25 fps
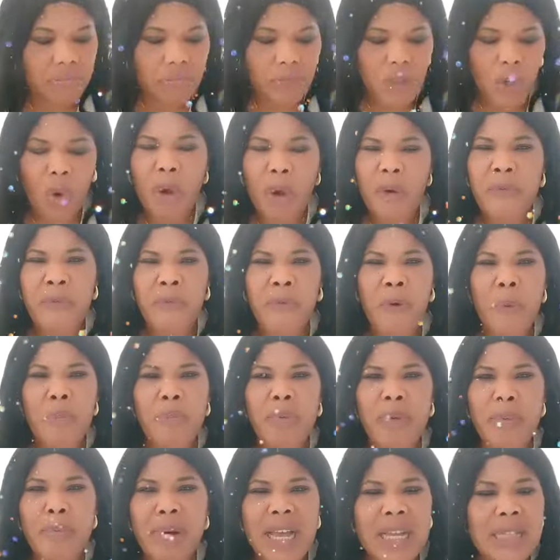God
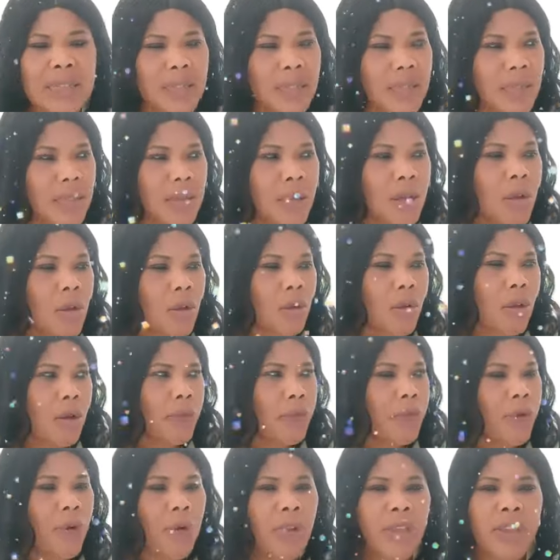forbid bad thing. God
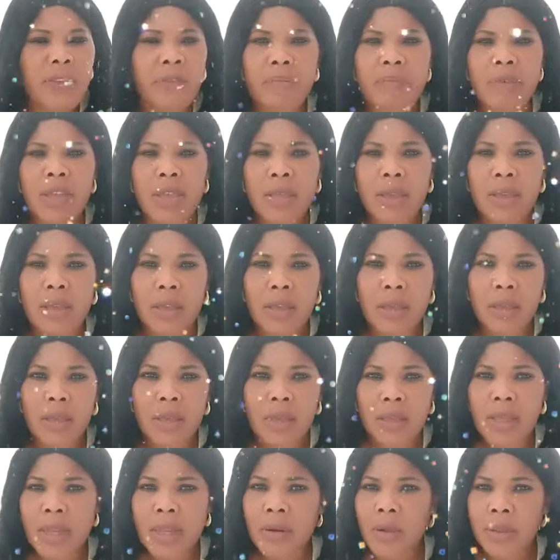forgive me.
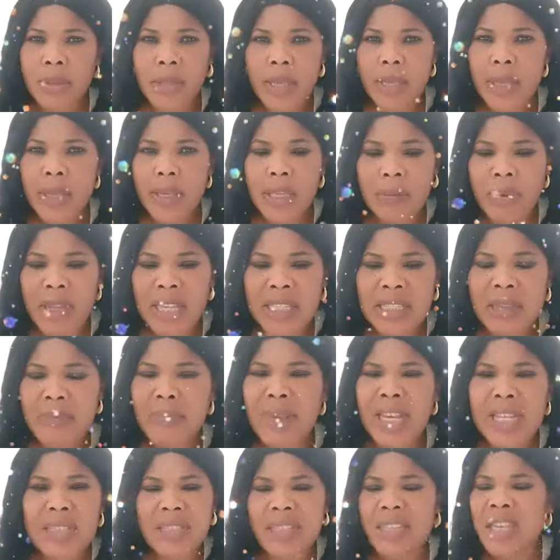They're not the hate person,
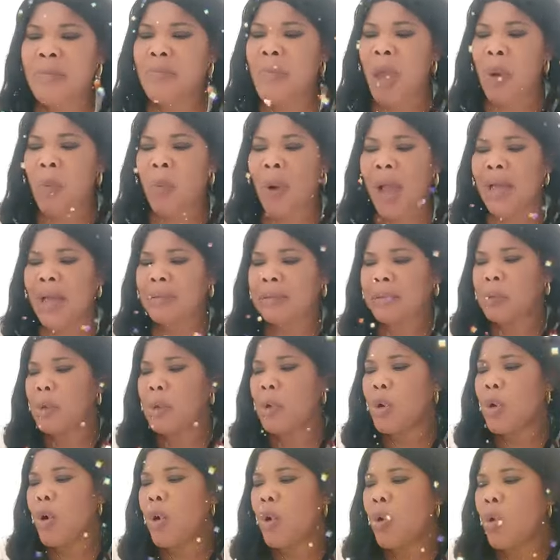but he may want,
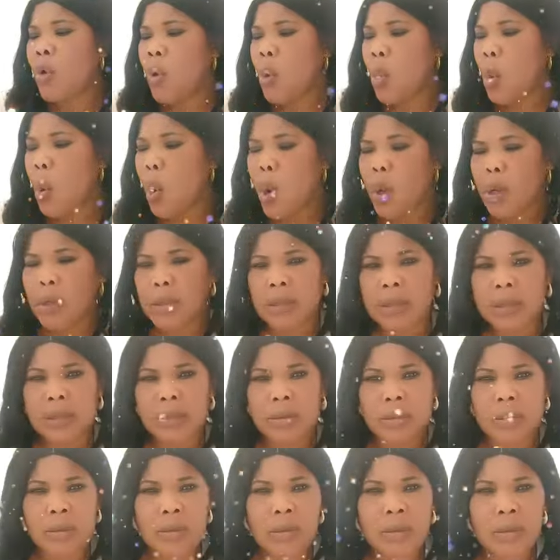oh God.
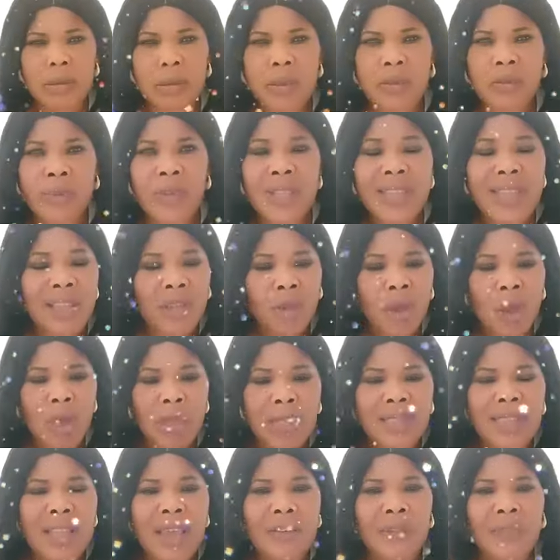If they talk
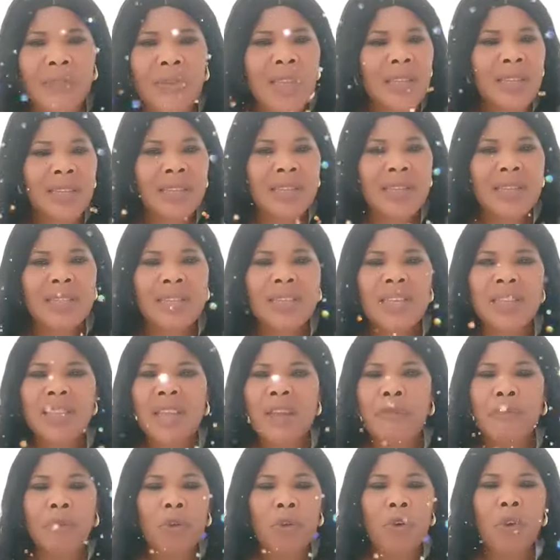self, the thing
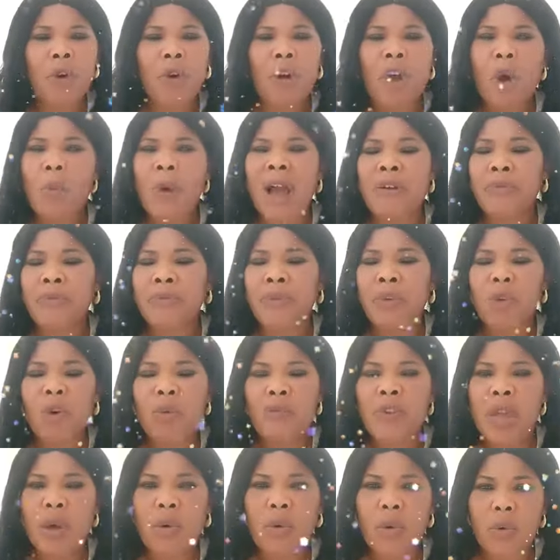they vulo, oh, I vulo
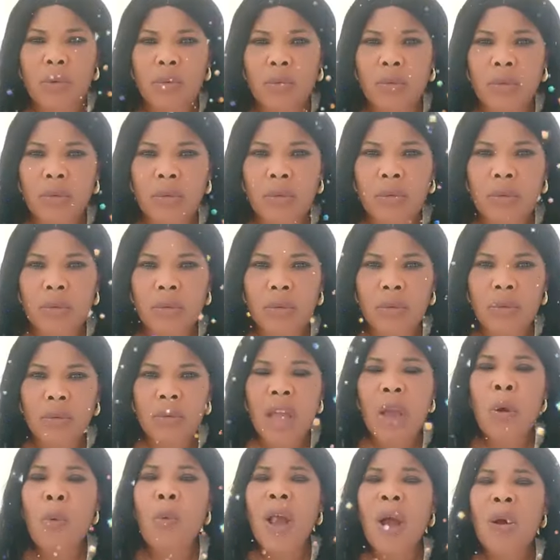me ko.
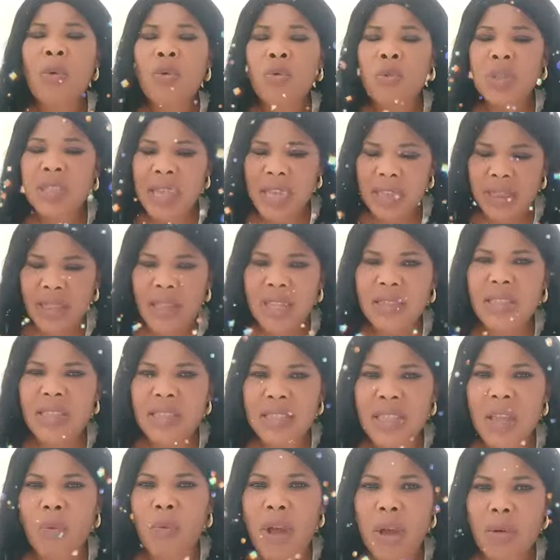This
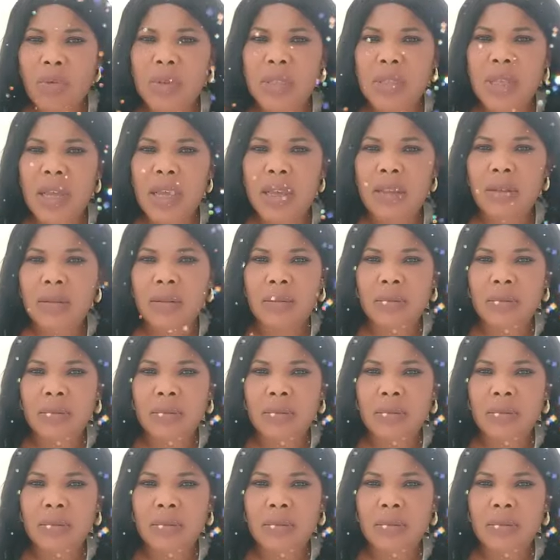is a wansa.